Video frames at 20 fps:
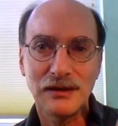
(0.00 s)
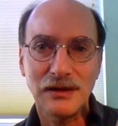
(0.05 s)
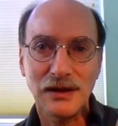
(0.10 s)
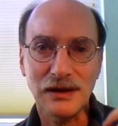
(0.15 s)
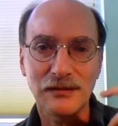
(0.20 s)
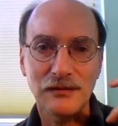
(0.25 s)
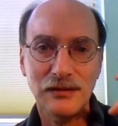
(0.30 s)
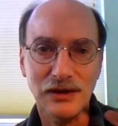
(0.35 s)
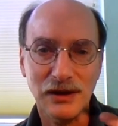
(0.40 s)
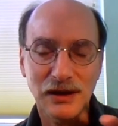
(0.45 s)

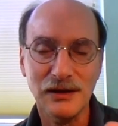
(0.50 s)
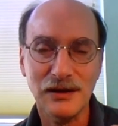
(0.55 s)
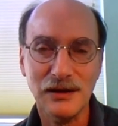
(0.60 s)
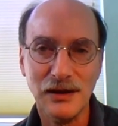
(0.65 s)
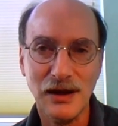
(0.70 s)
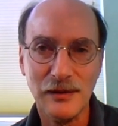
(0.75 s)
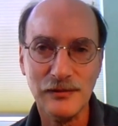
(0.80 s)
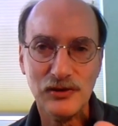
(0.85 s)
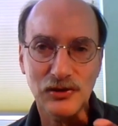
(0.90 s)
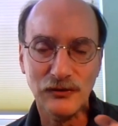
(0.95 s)
in
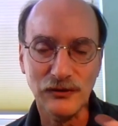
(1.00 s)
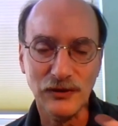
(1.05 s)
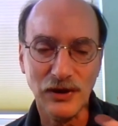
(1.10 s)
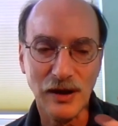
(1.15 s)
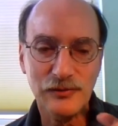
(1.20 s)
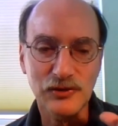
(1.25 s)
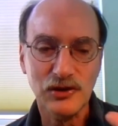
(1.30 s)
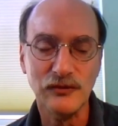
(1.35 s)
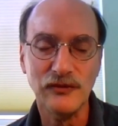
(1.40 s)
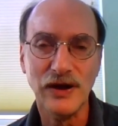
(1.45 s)
the
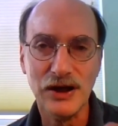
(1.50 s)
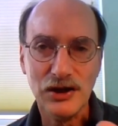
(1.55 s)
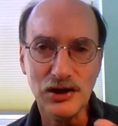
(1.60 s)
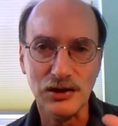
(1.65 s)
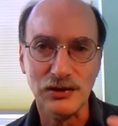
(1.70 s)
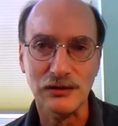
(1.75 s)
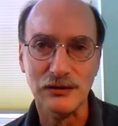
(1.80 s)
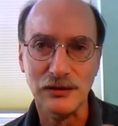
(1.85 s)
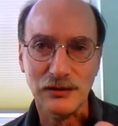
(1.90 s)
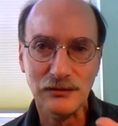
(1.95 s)

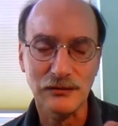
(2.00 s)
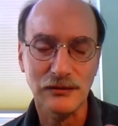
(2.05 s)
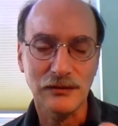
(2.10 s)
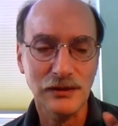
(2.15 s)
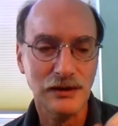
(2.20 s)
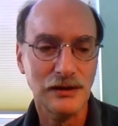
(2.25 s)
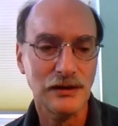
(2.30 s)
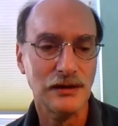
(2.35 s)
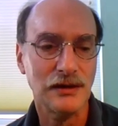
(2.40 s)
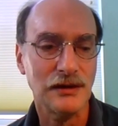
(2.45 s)
observation
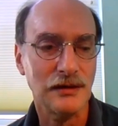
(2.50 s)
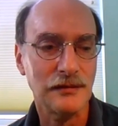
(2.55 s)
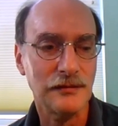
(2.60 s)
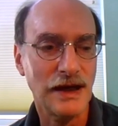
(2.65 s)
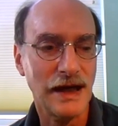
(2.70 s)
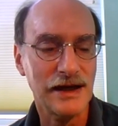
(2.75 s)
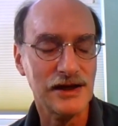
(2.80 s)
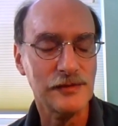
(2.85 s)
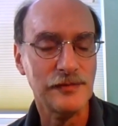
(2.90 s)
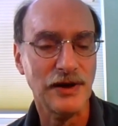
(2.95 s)

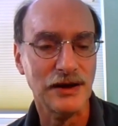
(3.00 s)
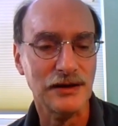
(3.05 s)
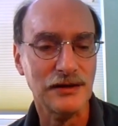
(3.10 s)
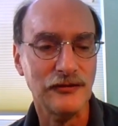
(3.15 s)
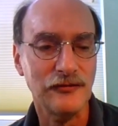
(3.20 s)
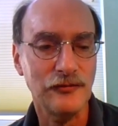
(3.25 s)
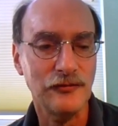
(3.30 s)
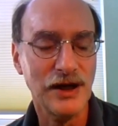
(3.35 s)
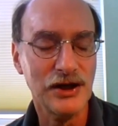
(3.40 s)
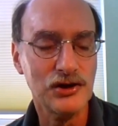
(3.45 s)
aspect
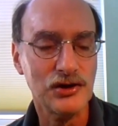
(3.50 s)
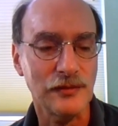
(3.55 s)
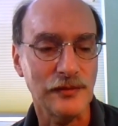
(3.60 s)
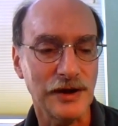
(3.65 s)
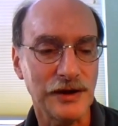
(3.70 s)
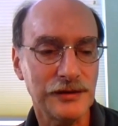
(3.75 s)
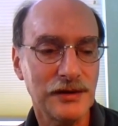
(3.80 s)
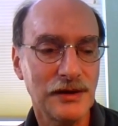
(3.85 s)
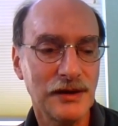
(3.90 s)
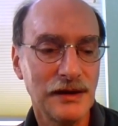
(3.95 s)
of
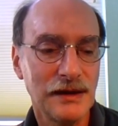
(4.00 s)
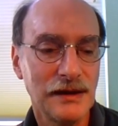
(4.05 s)
measurement.